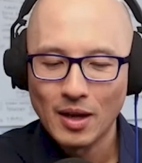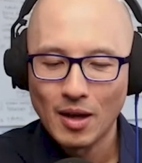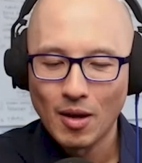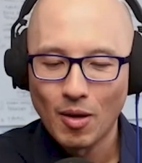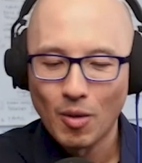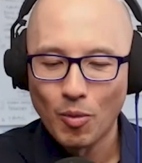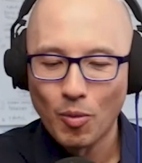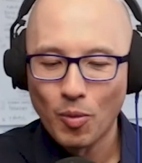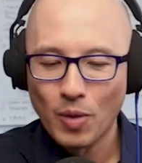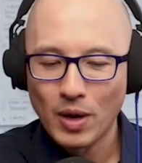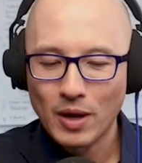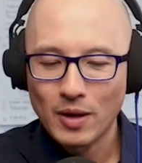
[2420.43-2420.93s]

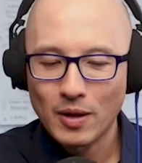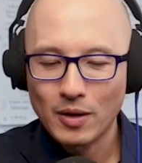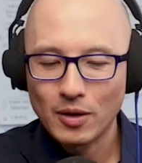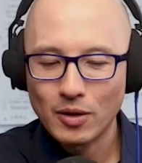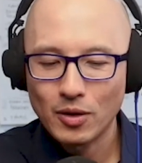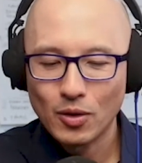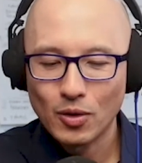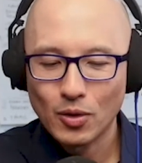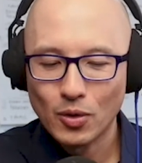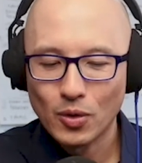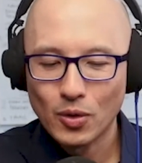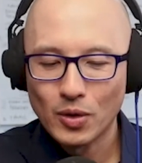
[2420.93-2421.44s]
whether
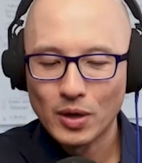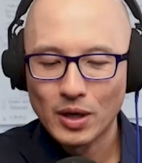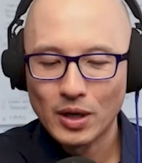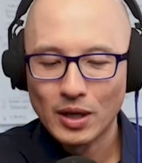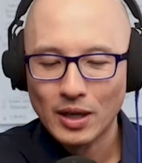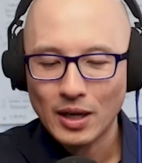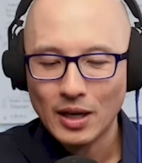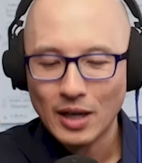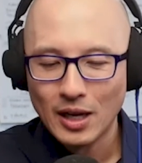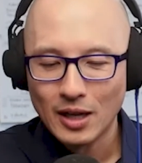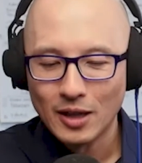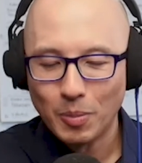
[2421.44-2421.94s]
you're
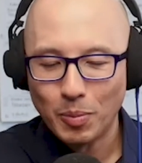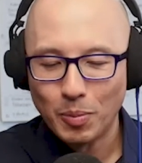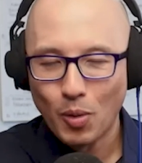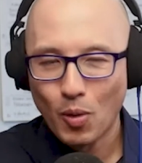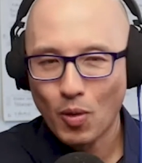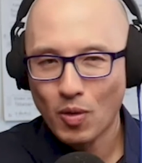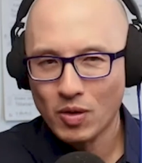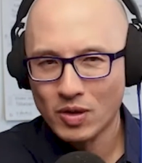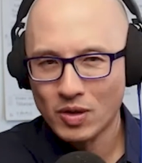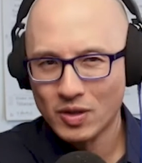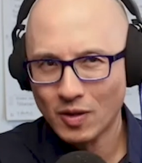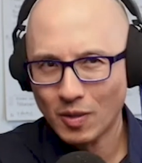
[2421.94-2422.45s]
the
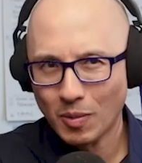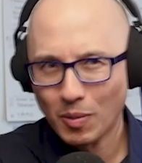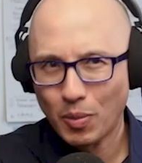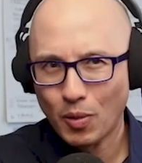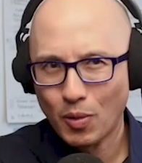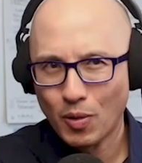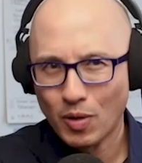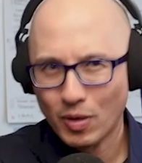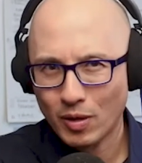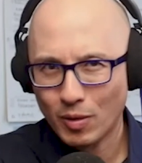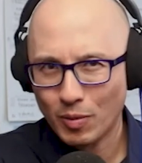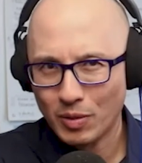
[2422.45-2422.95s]
poorest of the
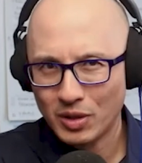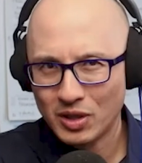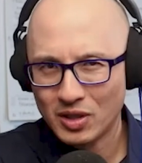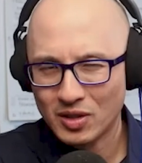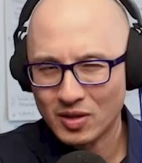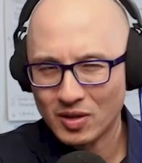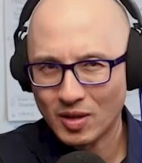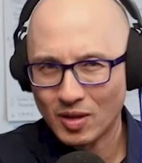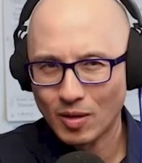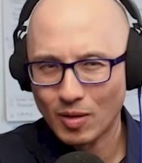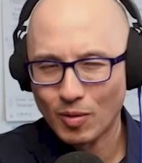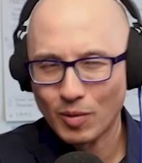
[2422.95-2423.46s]
poor, the
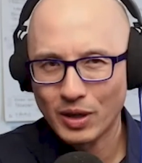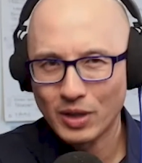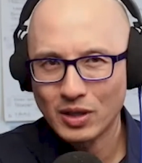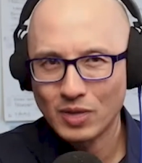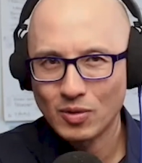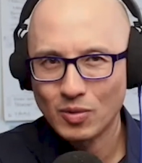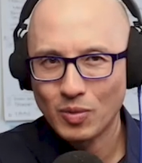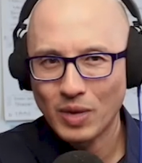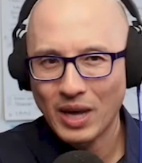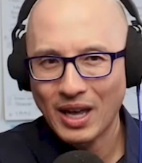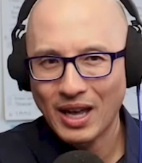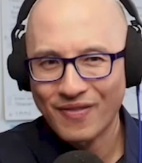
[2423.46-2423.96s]
richest of the rich,
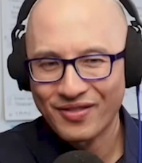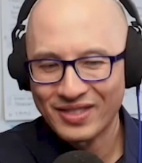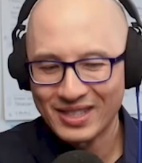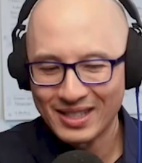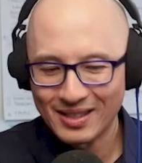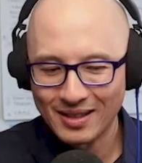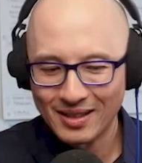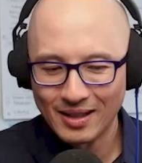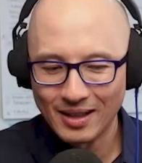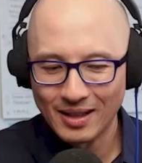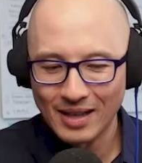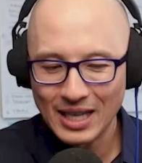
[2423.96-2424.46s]
we have
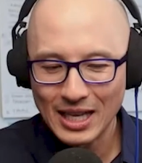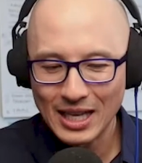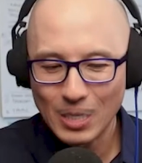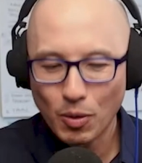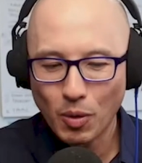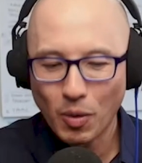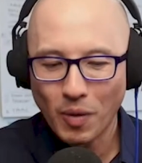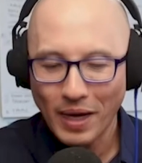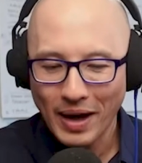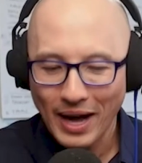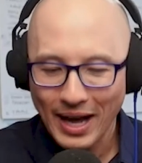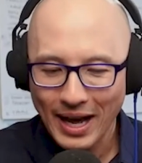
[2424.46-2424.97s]

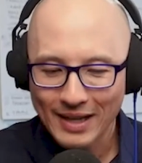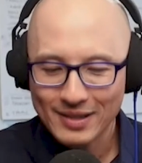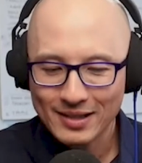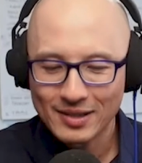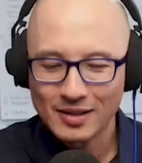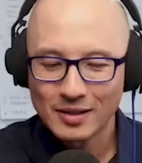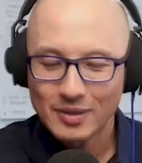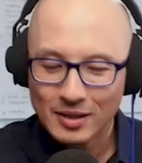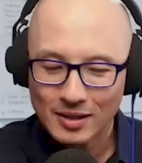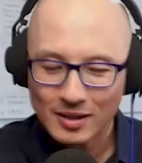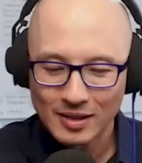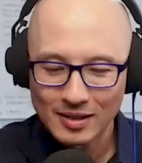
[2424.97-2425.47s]
equal
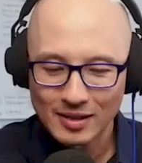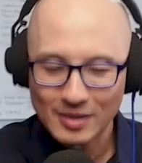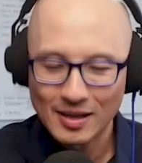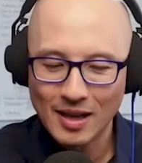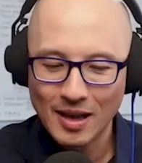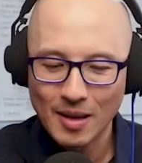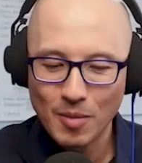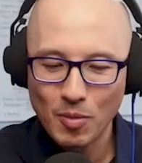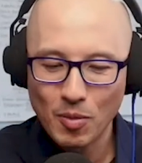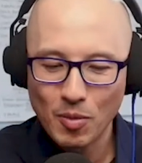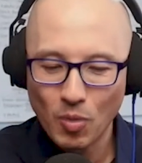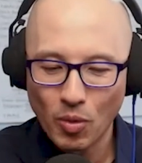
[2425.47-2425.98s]
access to the
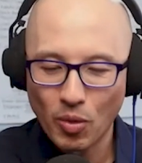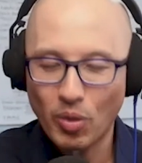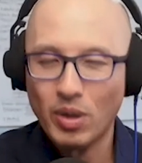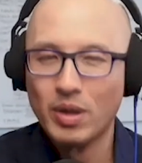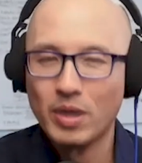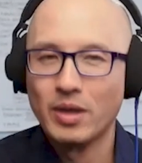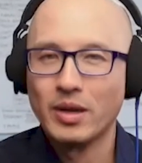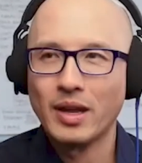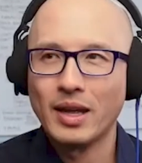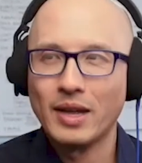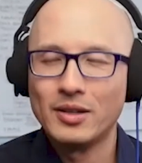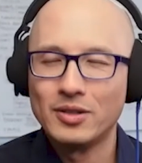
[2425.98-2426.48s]
same
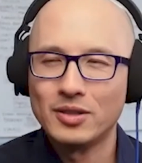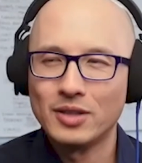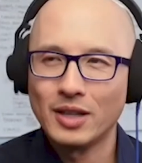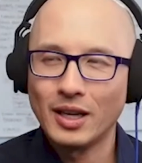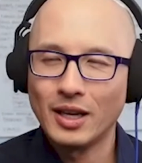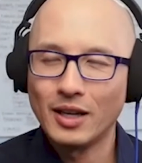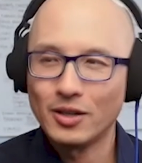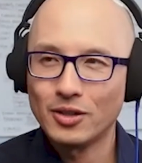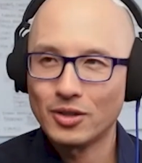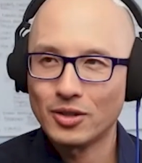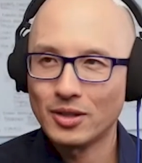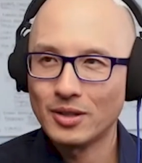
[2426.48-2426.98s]
quality
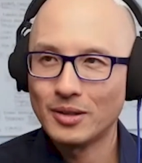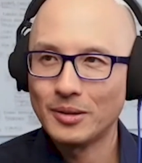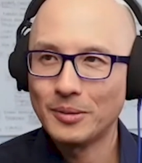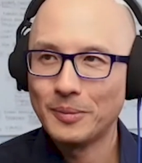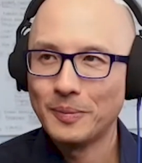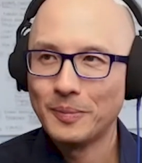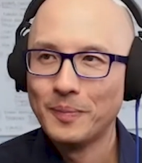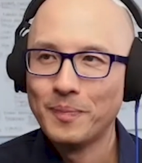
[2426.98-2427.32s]
education,